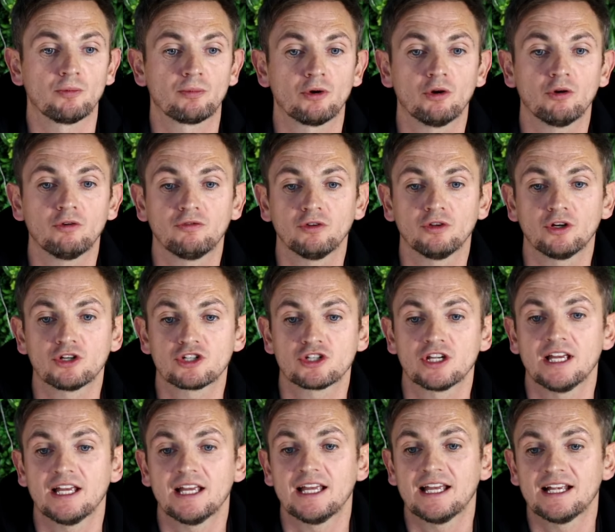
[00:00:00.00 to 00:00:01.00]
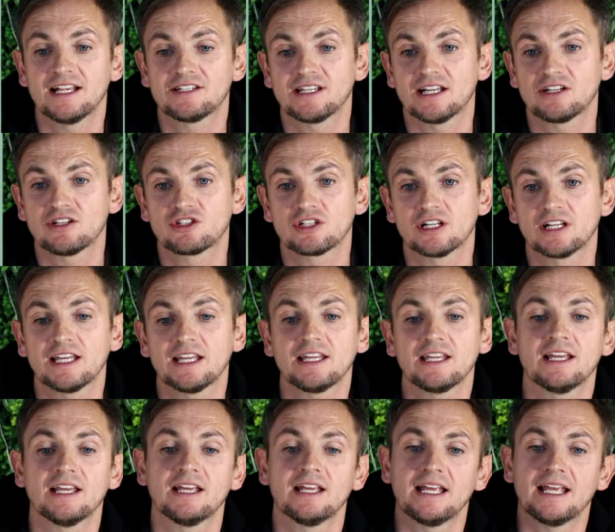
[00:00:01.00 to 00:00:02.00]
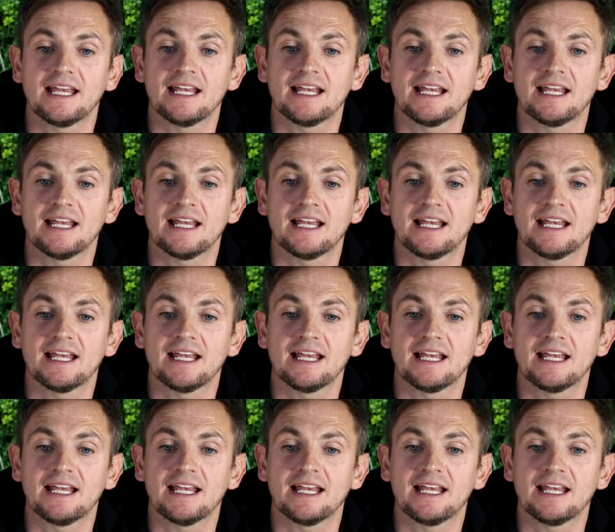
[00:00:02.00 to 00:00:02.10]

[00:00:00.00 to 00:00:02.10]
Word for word: the ProFlush essentially